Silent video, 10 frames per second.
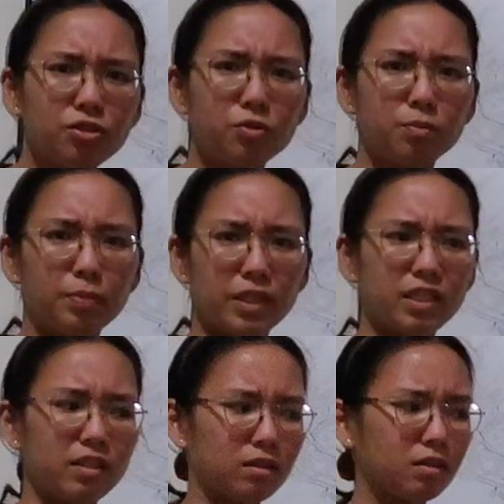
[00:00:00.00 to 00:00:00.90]
too
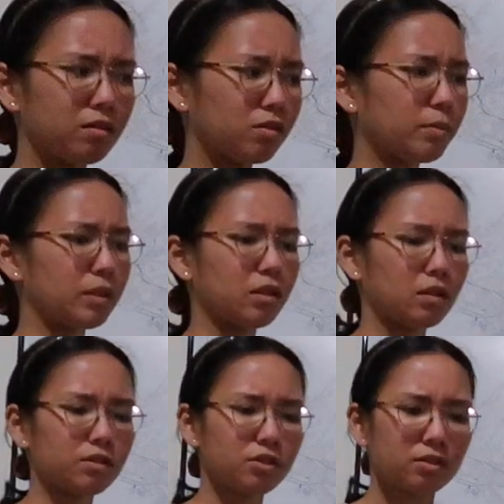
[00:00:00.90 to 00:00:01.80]
big. Oh my
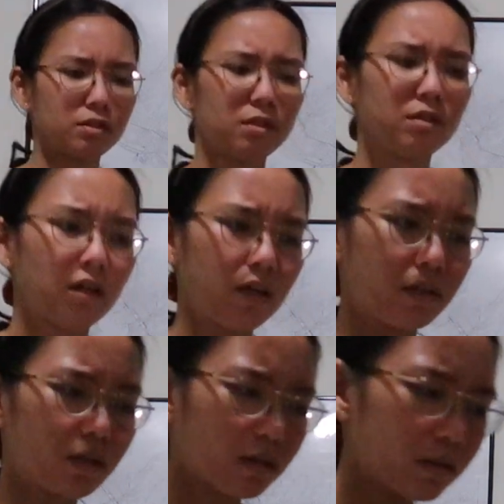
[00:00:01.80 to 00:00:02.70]
gosh.
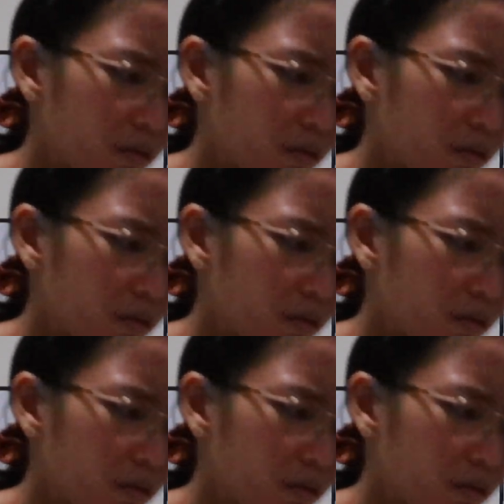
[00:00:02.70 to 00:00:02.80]
Hang on.